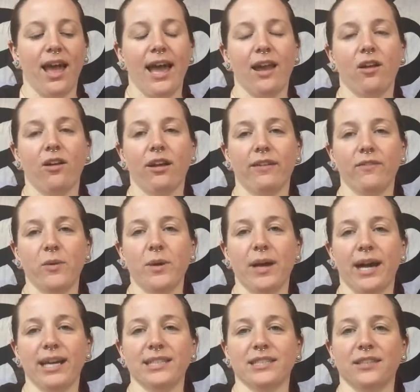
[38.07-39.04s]
And I'll give you
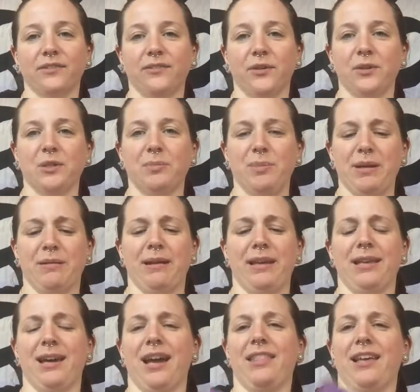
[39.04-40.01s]
guys the first peek.
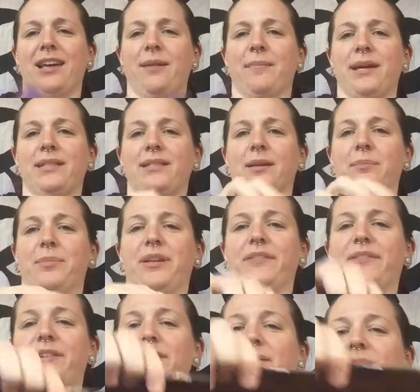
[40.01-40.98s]
Wait, I think I might dump
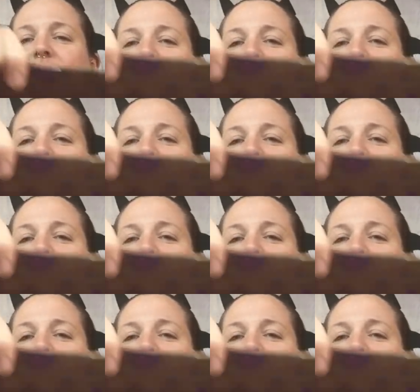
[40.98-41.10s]
it if I do